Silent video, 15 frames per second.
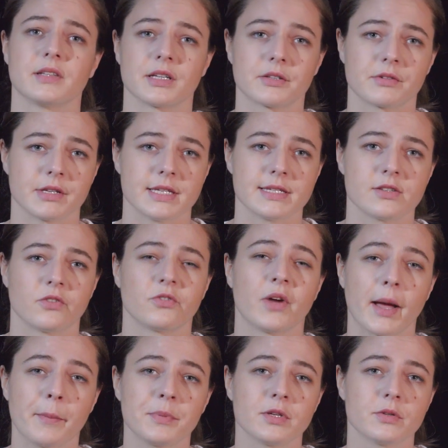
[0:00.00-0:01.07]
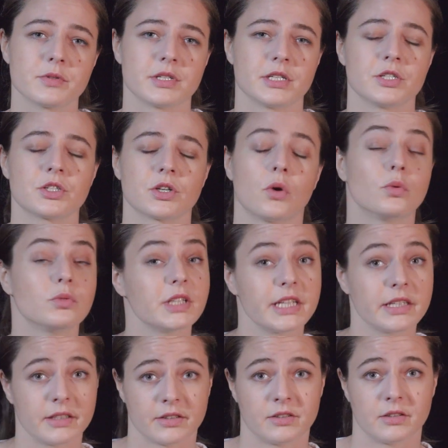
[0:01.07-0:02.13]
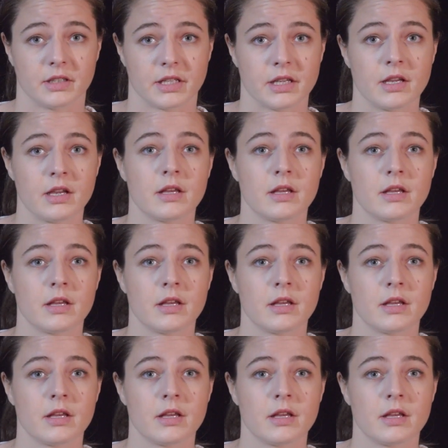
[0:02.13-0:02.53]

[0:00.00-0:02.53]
increase of app usage only in Italy,